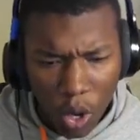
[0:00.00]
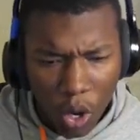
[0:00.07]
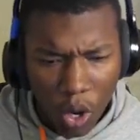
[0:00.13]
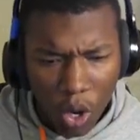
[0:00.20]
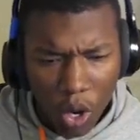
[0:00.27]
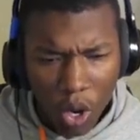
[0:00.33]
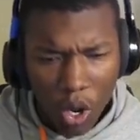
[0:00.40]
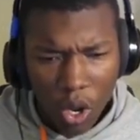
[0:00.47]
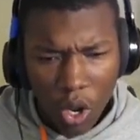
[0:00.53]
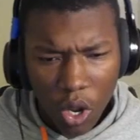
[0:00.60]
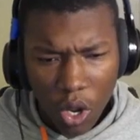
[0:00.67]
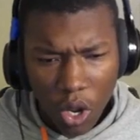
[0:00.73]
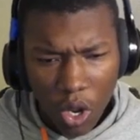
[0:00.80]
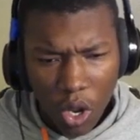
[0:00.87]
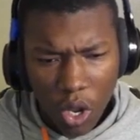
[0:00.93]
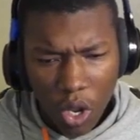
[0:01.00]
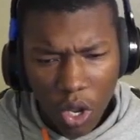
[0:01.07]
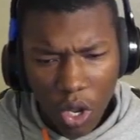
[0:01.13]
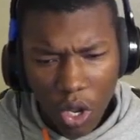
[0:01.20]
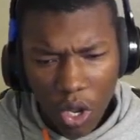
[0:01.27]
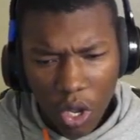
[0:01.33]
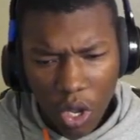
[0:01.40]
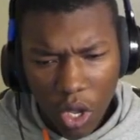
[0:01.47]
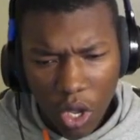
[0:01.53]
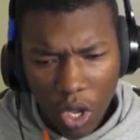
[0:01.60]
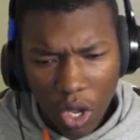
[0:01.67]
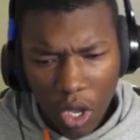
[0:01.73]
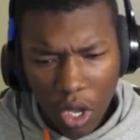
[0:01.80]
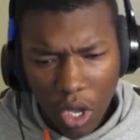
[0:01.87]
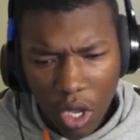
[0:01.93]

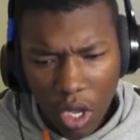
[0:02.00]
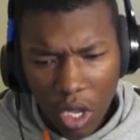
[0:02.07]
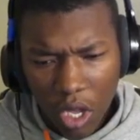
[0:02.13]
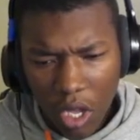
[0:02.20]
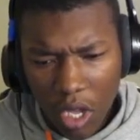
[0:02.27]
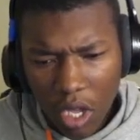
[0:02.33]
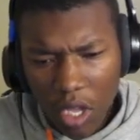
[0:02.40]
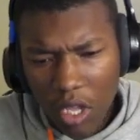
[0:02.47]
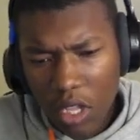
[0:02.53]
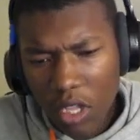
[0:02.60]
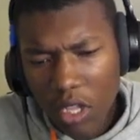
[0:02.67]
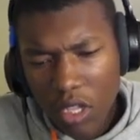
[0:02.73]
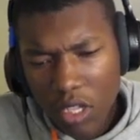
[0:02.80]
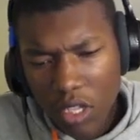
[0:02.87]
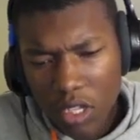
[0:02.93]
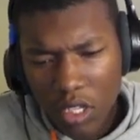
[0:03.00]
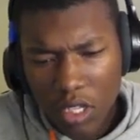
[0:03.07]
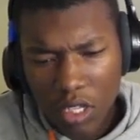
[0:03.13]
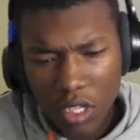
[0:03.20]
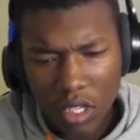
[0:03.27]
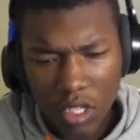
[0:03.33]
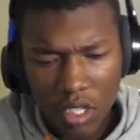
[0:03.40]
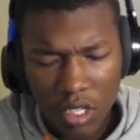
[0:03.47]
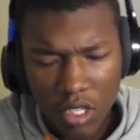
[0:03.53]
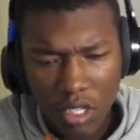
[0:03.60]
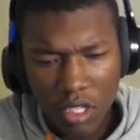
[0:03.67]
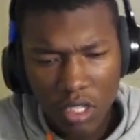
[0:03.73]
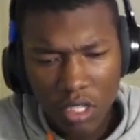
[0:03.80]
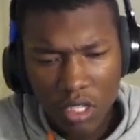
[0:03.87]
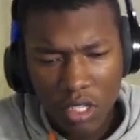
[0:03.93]
Nothing is said.